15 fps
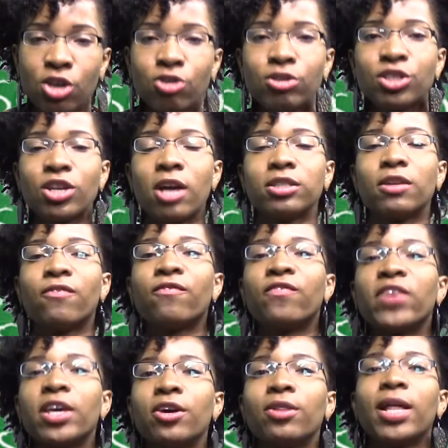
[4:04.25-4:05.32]
You start to
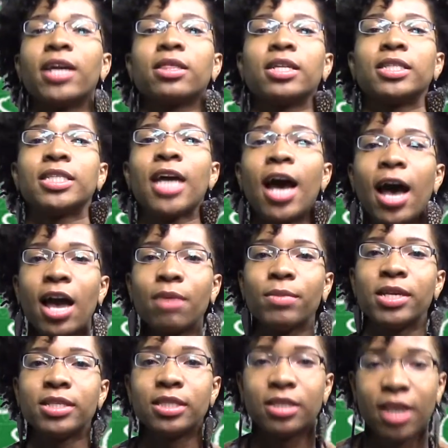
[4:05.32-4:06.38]
feel like the time
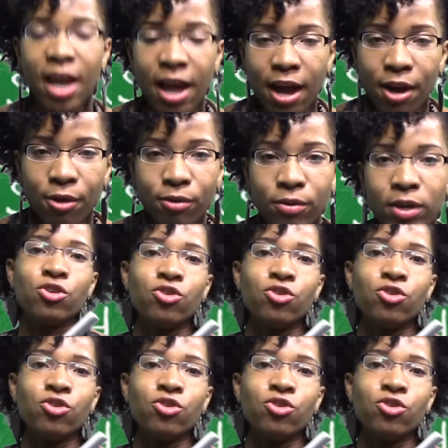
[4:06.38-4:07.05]
is now.